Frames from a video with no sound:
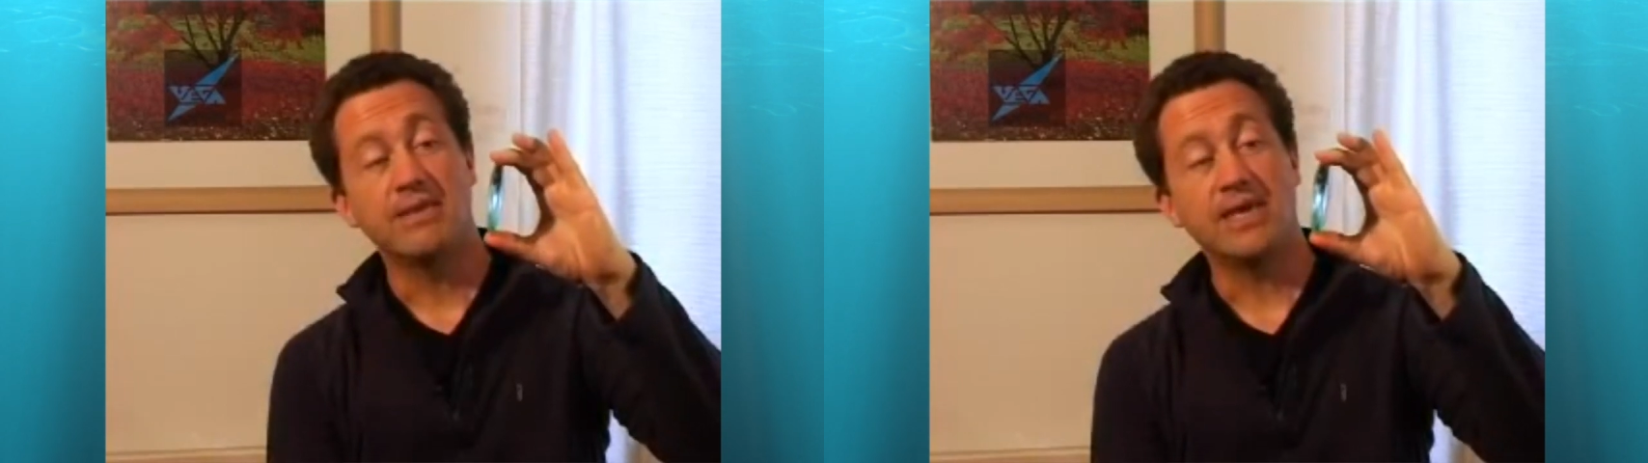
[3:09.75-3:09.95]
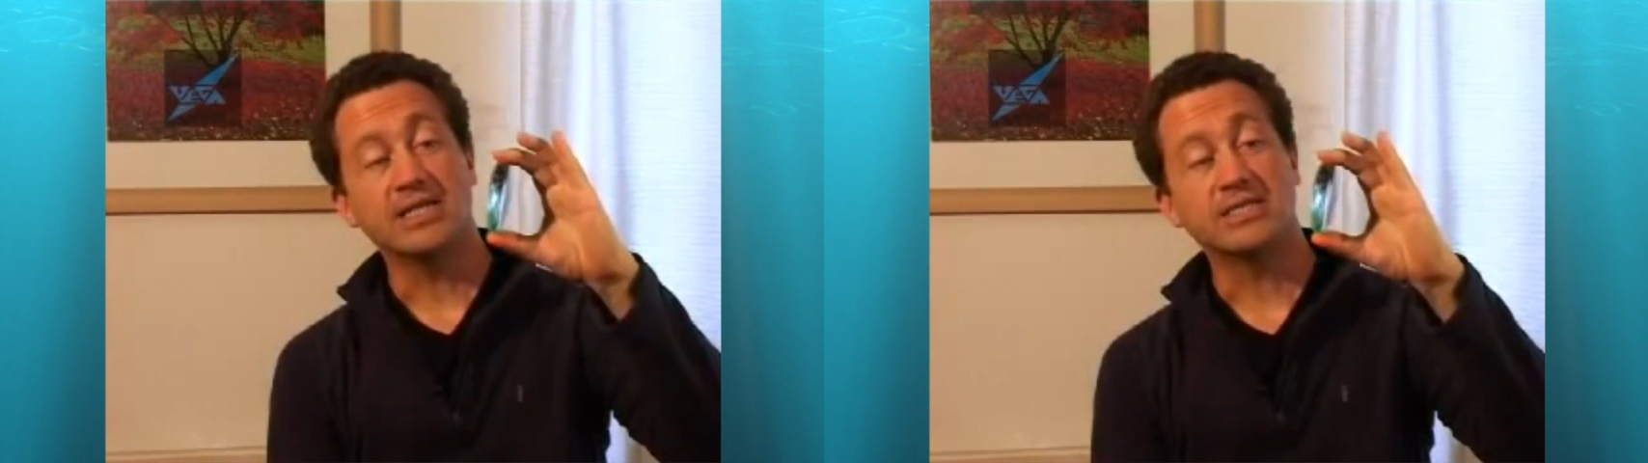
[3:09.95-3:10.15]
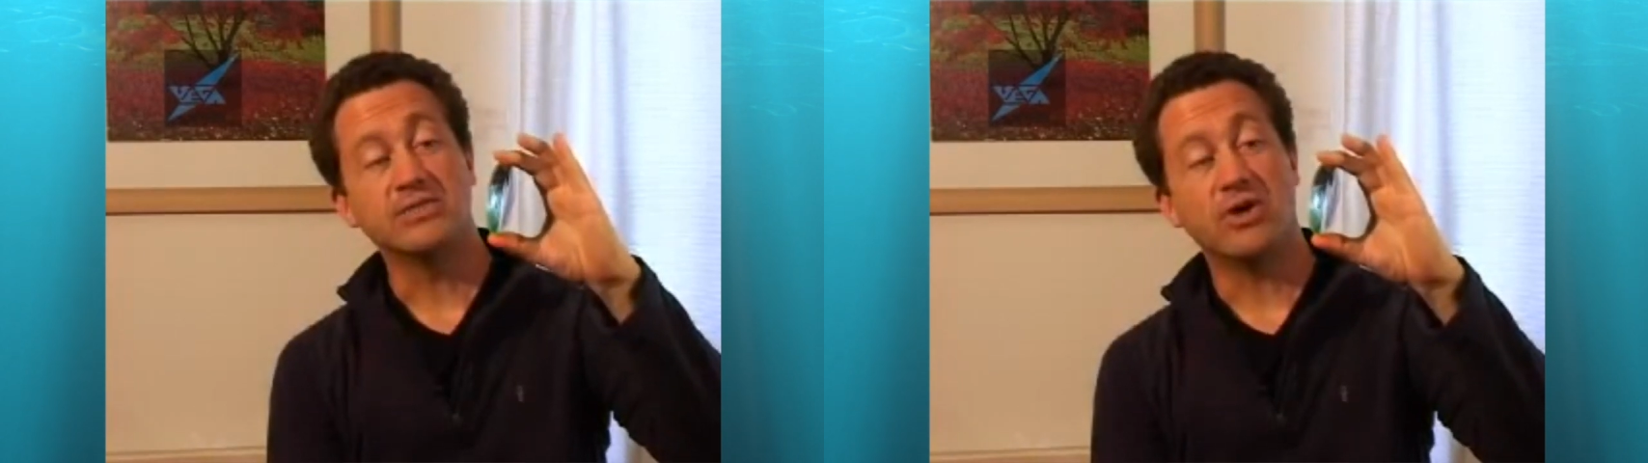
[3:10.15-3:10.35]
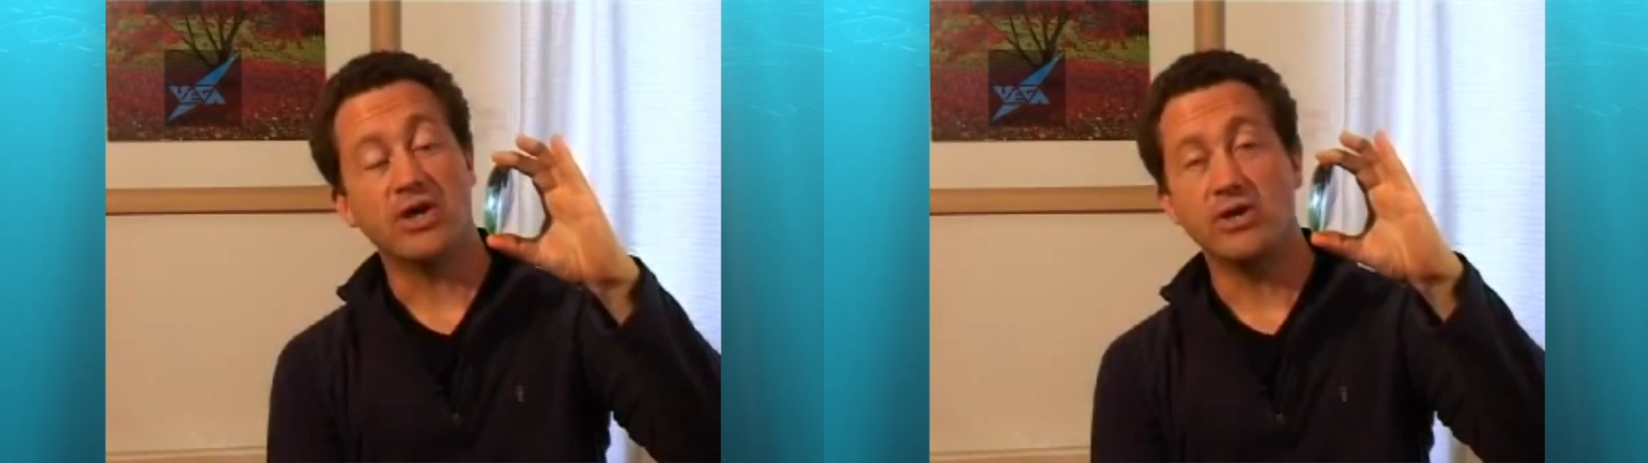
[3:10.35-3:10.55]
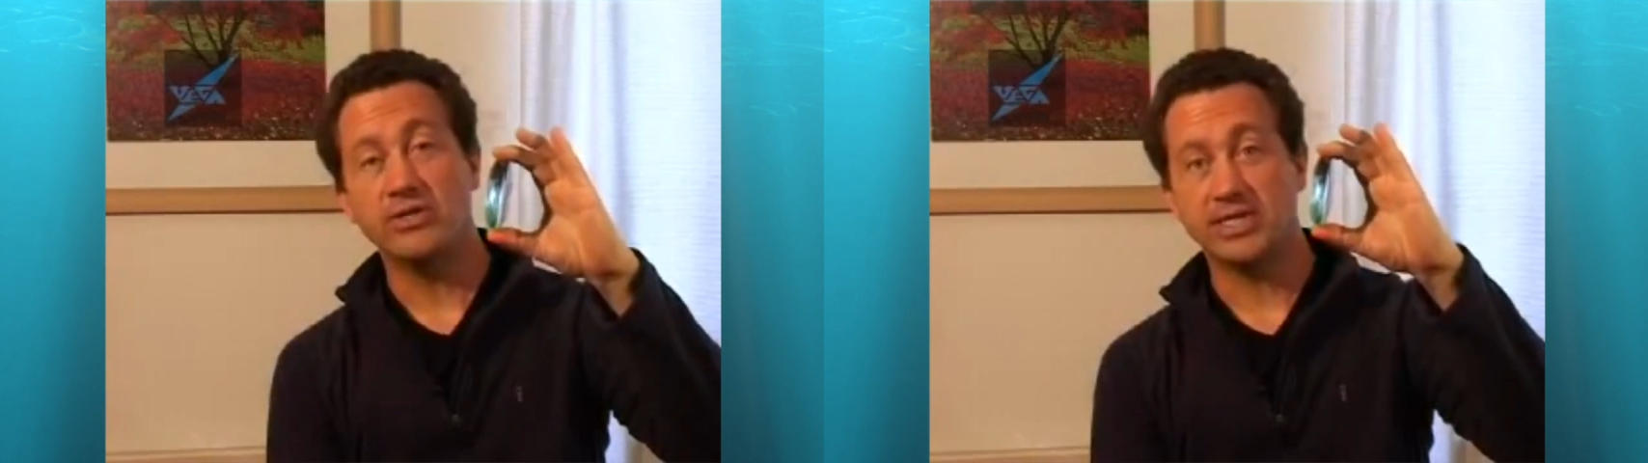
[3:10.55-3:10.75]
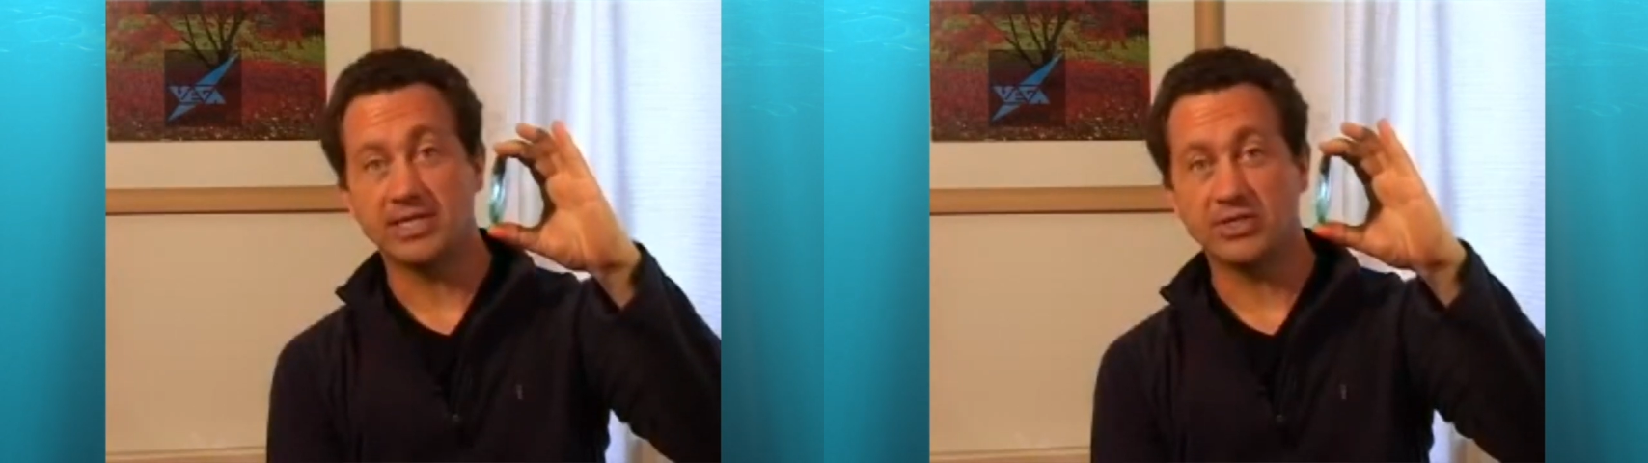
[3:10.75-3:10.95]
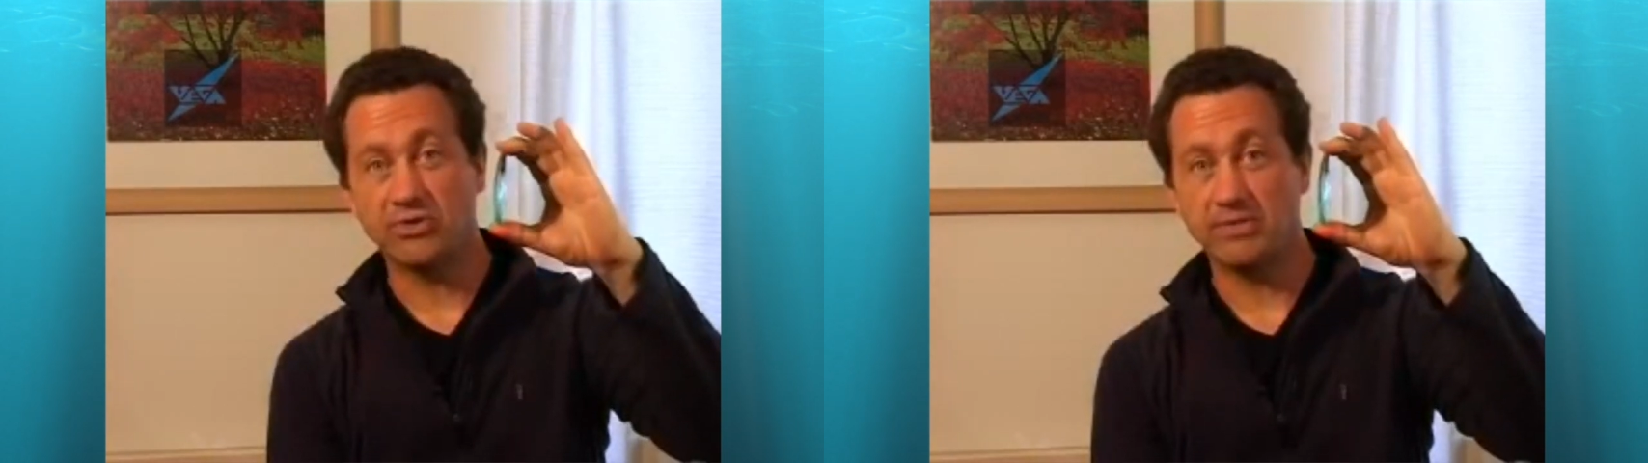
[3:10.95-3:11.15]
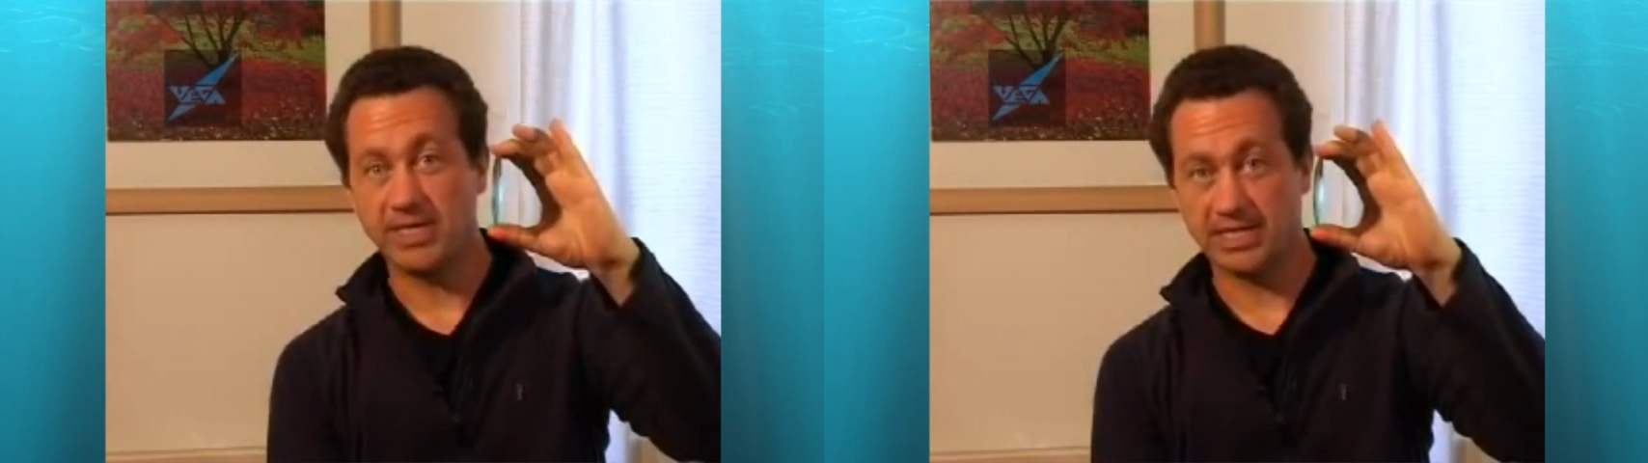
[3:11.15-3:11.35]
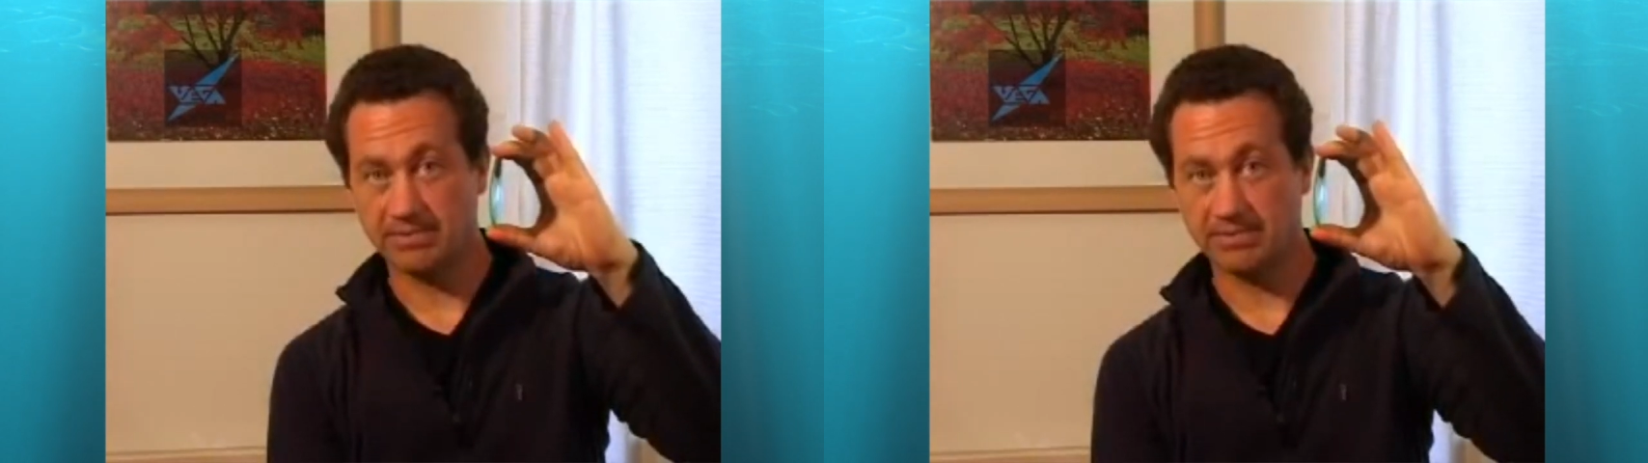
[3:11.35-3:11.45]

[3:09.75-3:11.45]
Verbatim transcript: And that's not only extremely